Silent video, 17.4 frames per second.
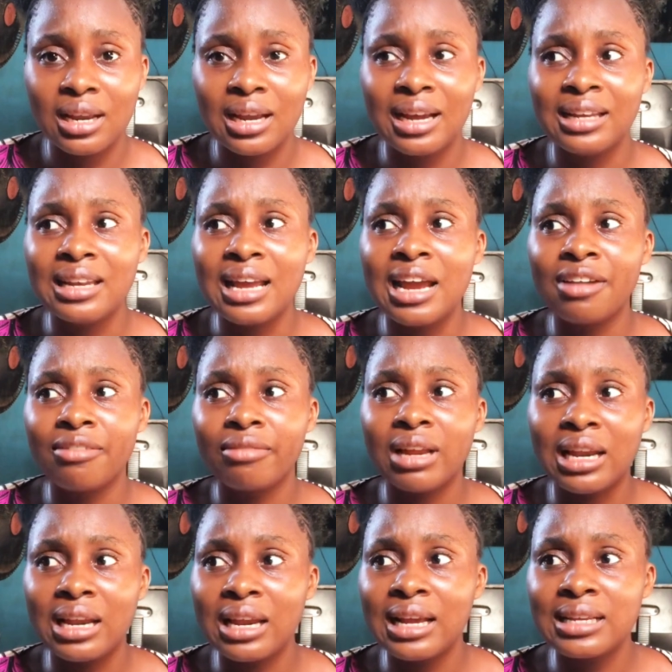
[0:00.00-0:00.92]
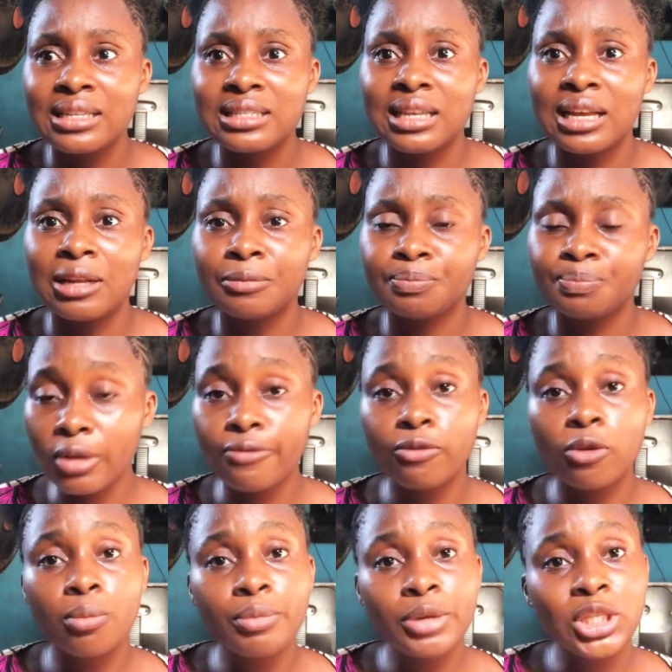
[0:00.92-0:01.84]
and I realized that
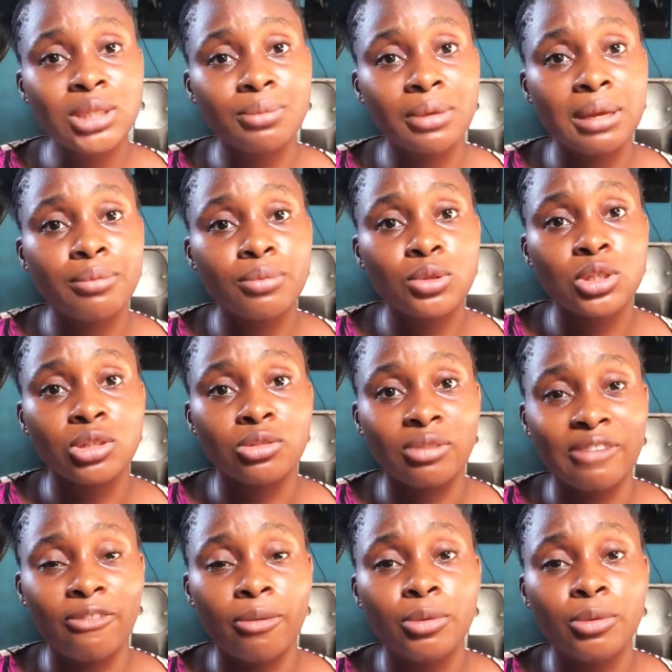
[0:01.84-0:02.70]
for me to be able to write,